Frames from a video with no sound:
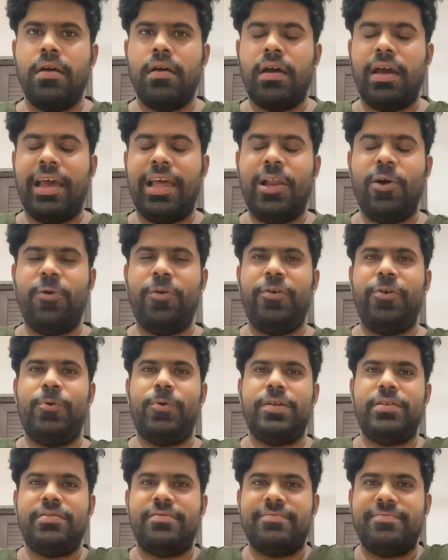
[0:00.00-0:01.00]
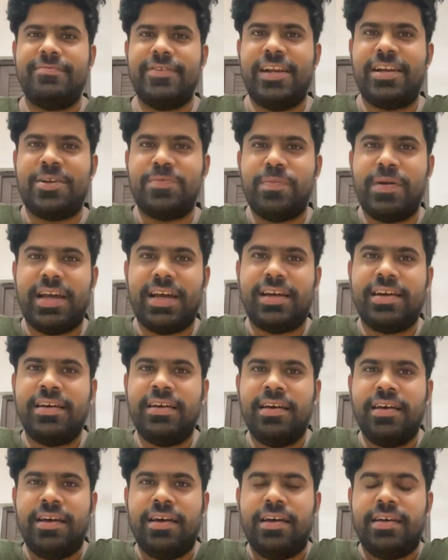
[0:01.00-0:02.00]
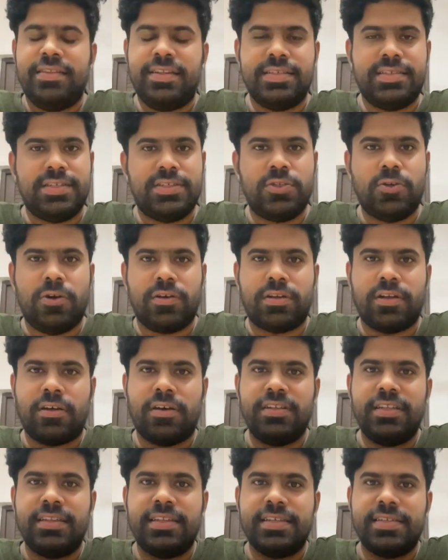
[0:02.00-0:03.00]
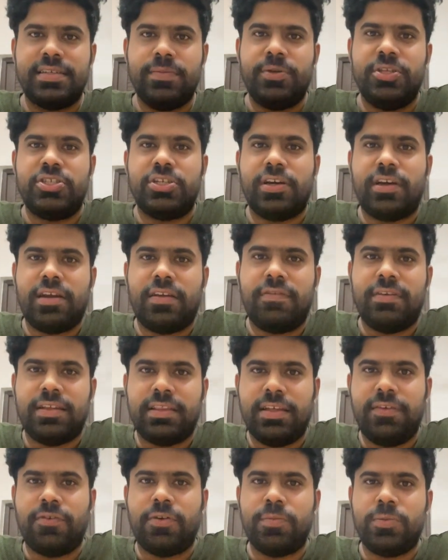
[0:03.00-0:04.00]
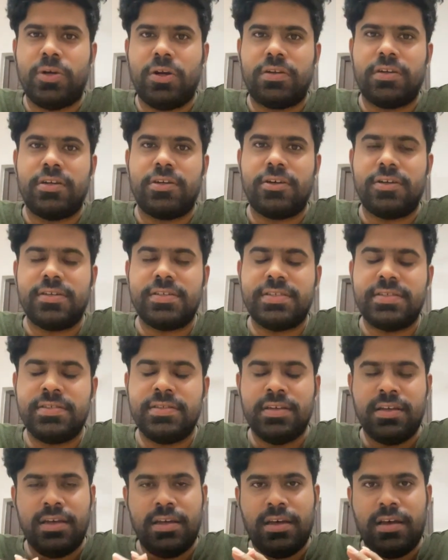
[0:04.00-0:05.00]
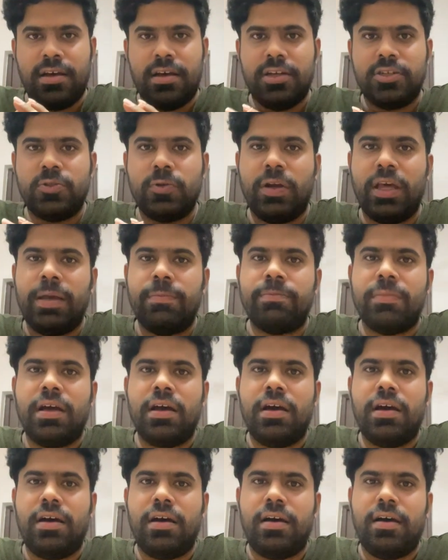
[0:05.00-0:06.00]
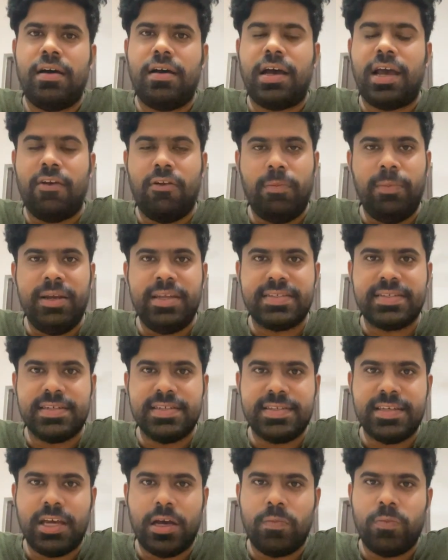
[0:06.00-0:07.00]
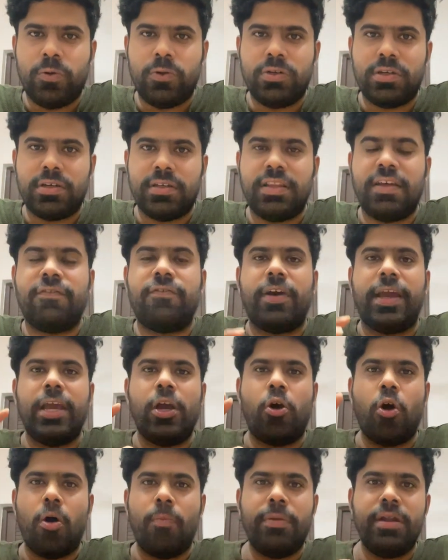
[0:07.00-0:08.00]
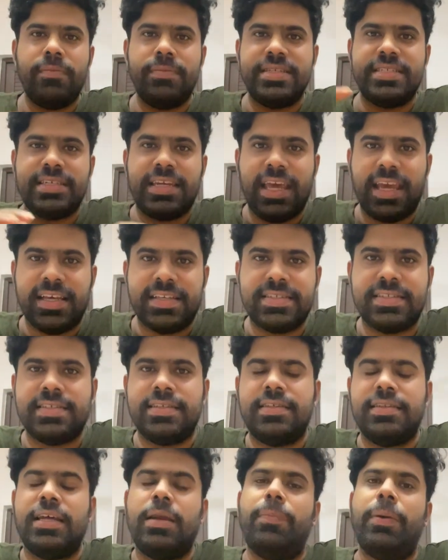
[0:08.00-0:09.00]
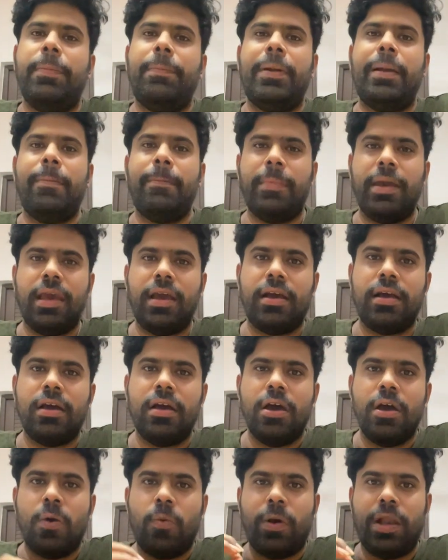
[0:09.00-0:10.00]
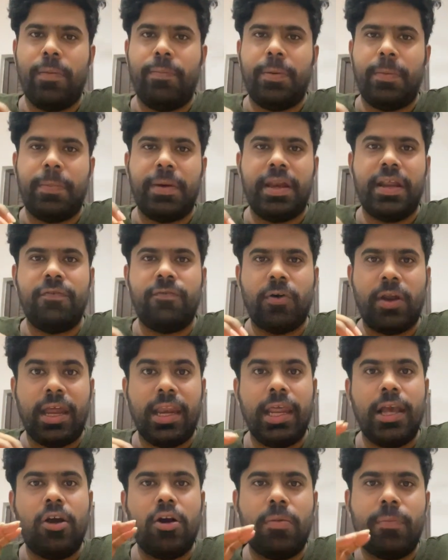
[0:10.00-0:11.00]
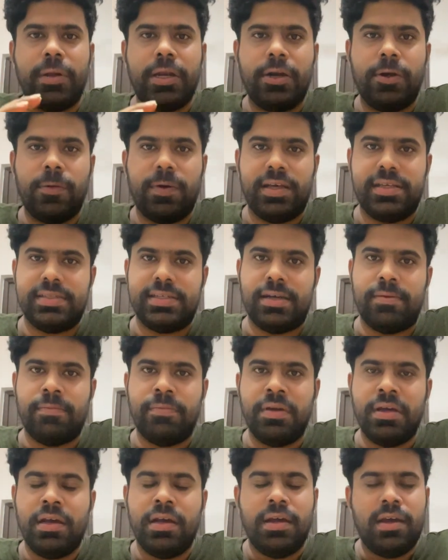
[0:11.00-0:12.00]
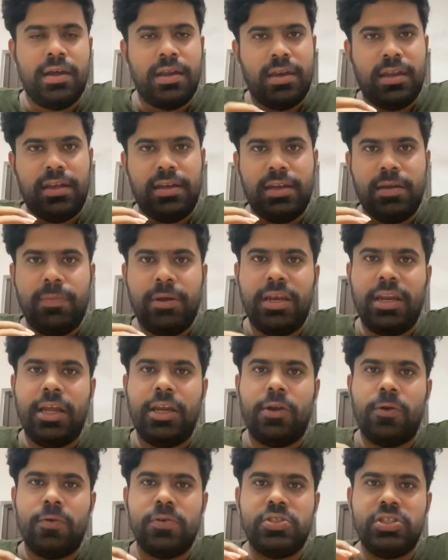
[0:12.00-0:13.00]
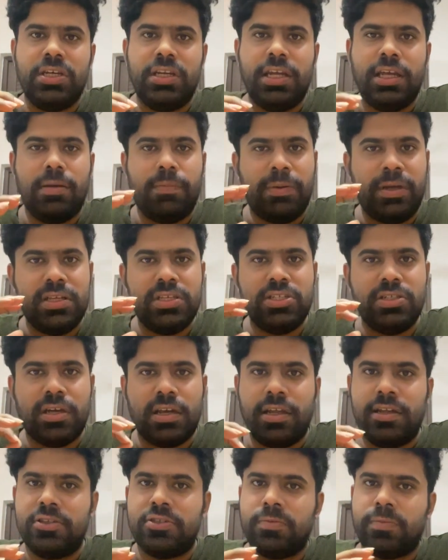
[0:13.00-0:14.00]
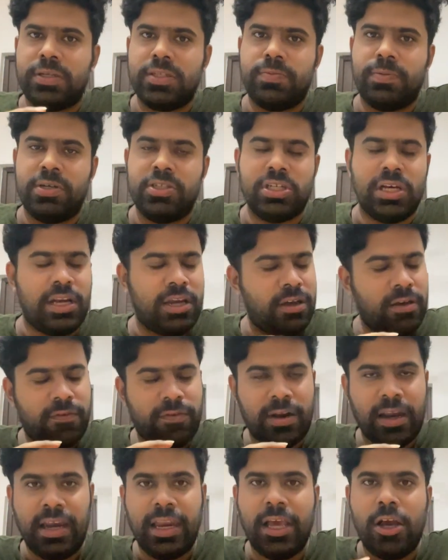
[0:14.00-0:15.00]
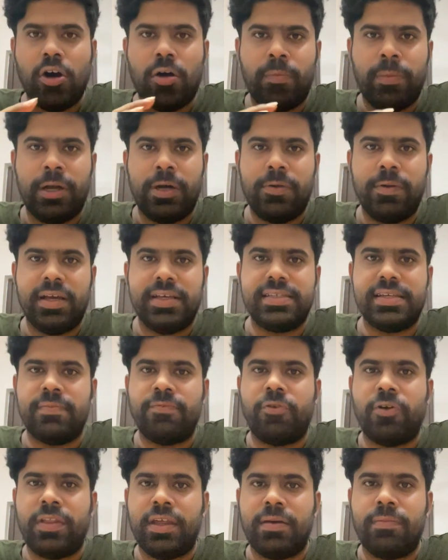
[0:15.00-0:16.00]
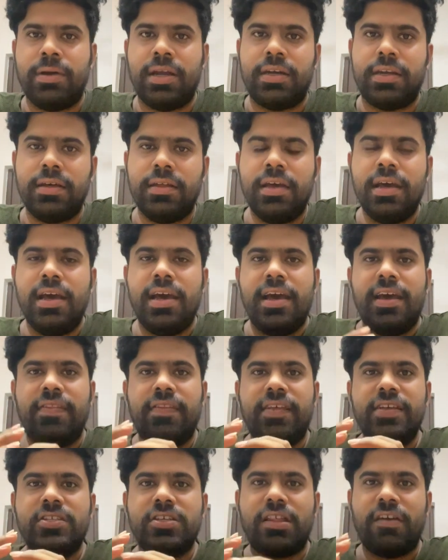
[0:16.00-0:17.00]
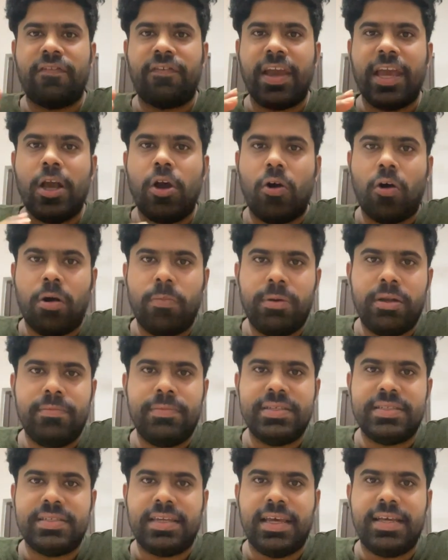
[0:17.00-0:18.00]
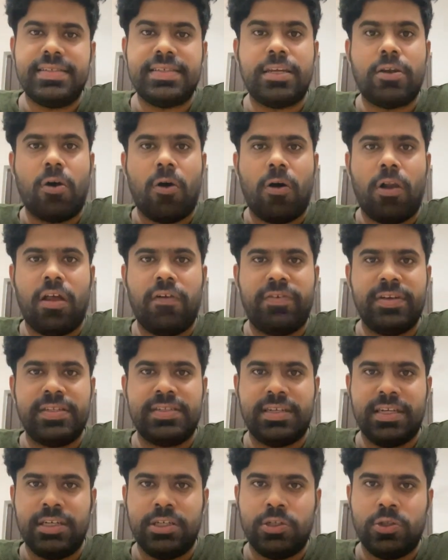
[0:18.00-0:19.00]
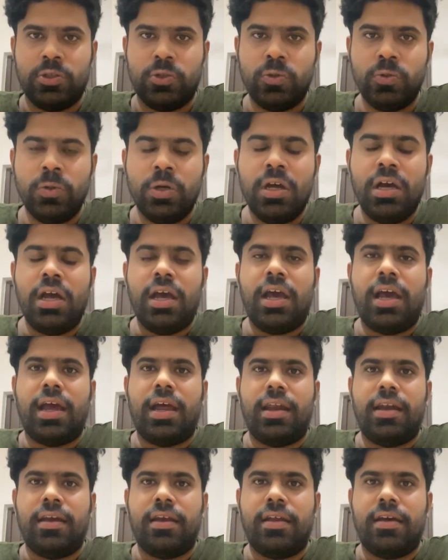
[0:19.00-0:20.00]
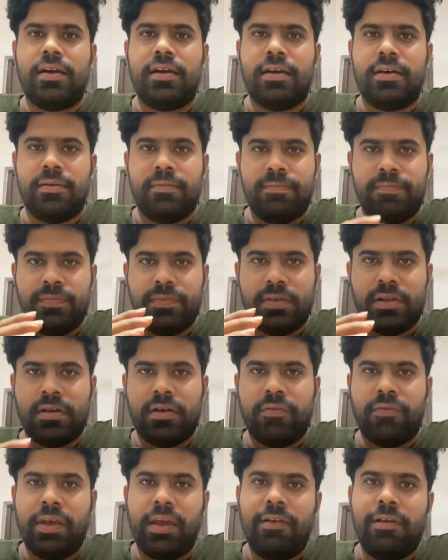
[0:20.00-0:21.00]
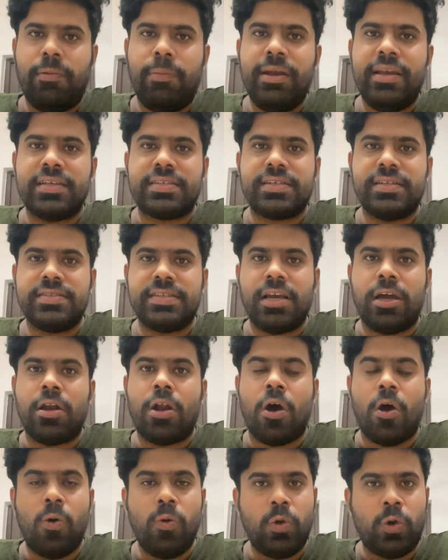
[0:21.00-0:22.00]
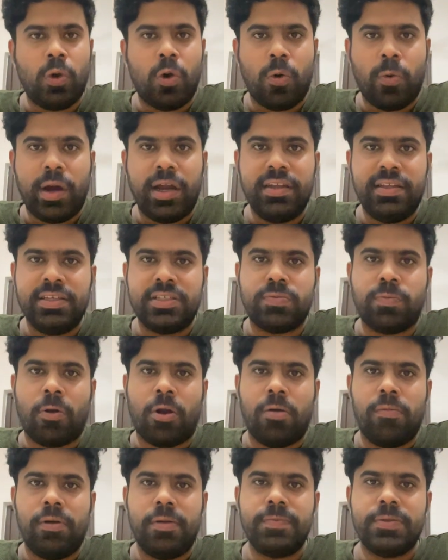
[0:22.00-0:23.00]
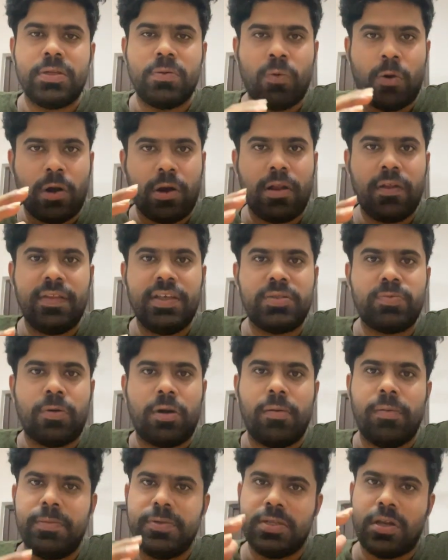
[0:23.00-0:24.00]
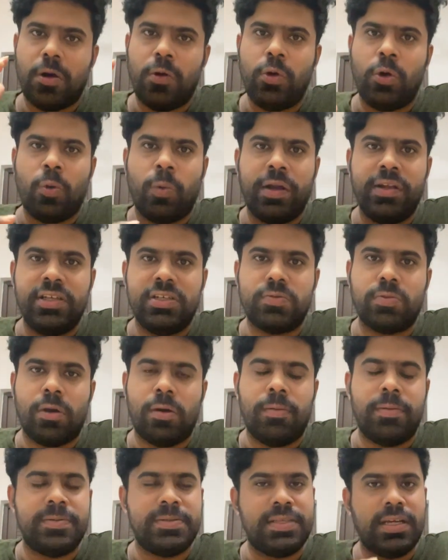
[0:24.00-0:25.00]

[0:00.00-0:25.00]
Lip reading: Hello everyone, welcome back. This is Dr. Aditya Sipi Chakravarti from Dr. Talks. Today, I will be discussing about the 5 common mistakes that people make while preparing for any competitive exam. Need it be NEET, UG, NEET, PG or NEET Super Specialty or for any competitive exam for that matter. These are the 5 common mistakes that all of us tend to do. And we will be discussing on how to avoid these problems and what are these problems and how to avoid these problems.